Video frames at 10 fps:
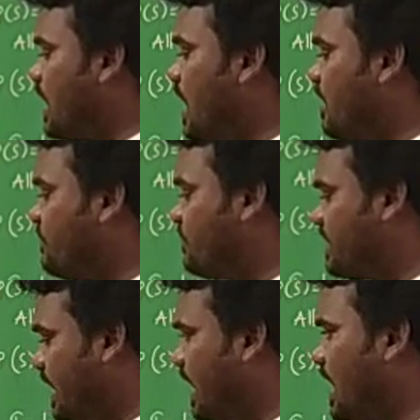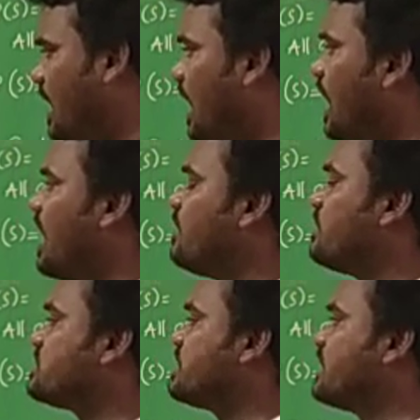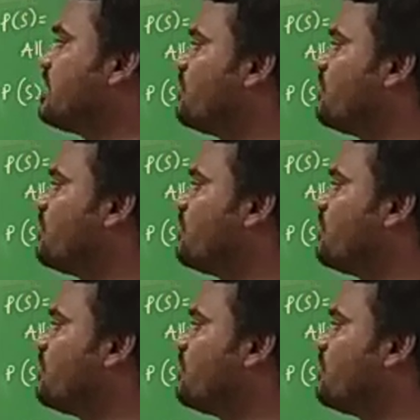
of tail, I must get the